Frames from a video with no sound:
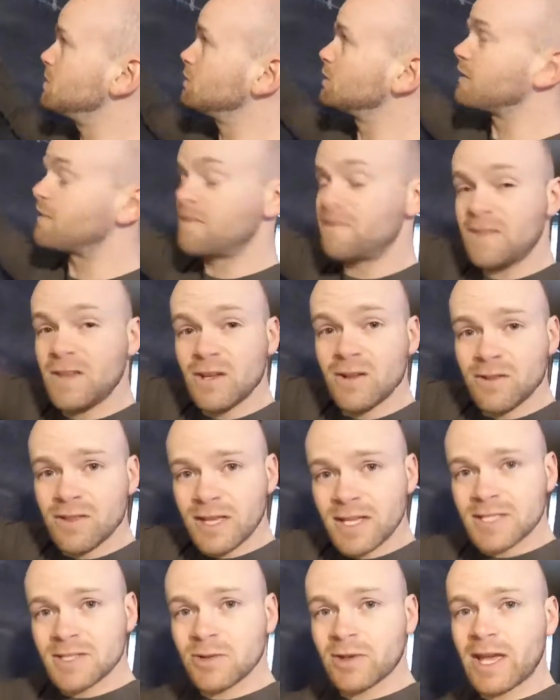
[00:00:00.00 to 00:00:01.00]
be able to feel
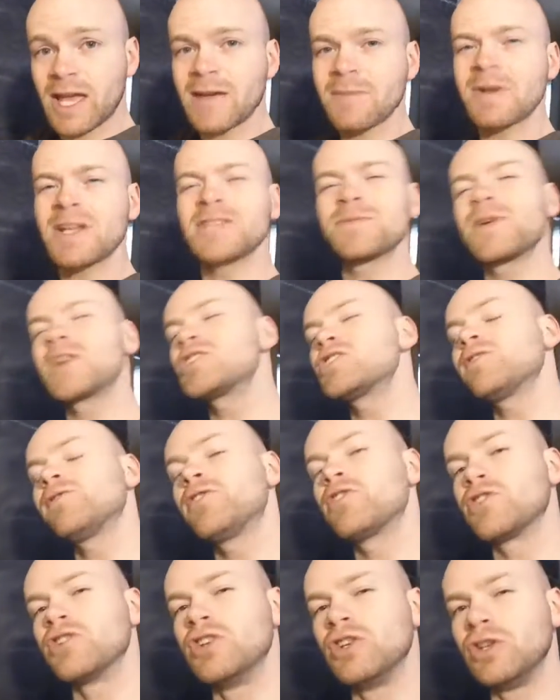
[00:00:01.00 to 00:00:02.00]
this, okay? But especially
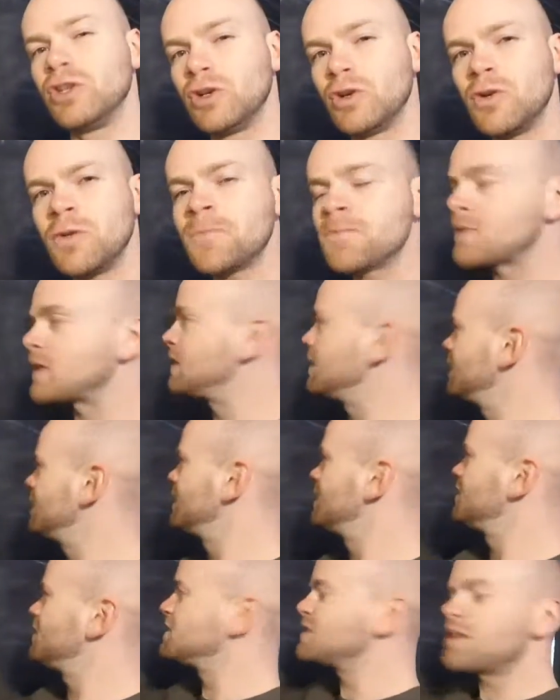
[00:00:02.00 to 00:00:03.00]
if you're new,
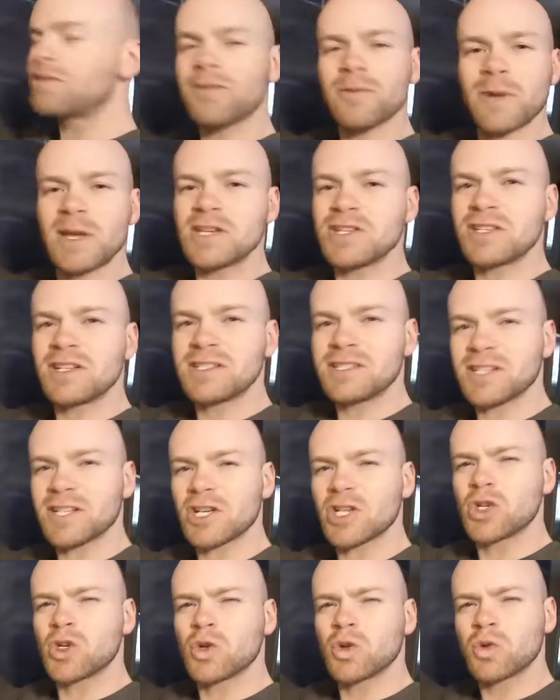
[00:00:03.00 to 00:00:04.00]
this information is
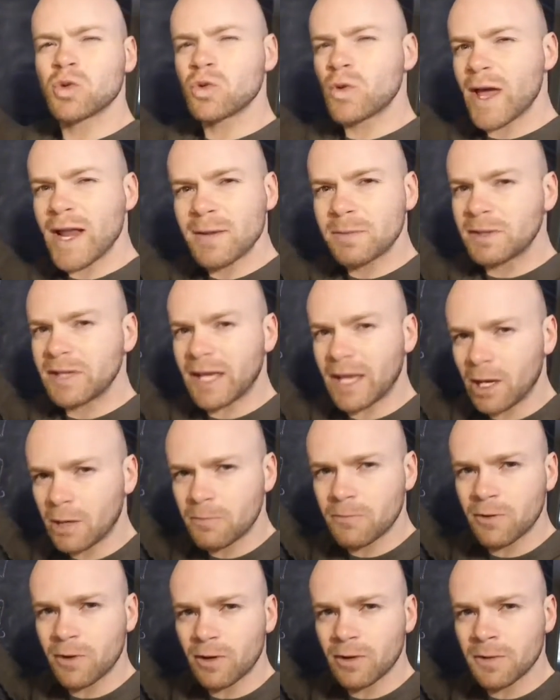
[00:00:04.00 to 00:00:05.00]
incredibly
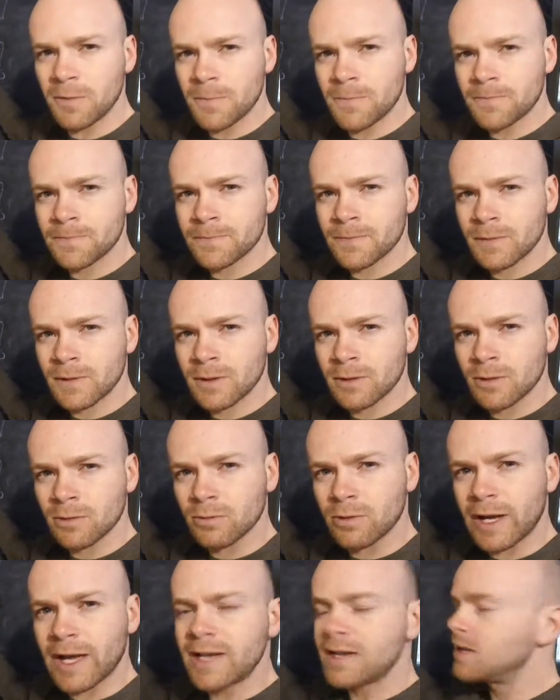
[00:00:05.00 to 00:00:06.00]
helpful,
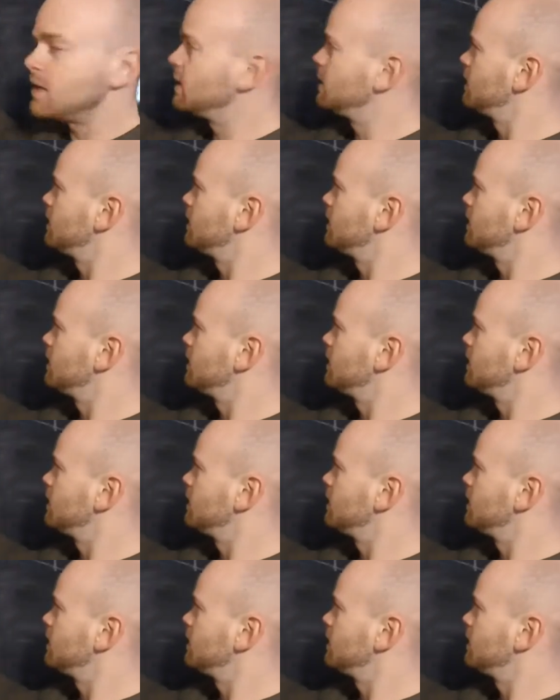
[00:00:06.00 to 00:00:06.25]
right?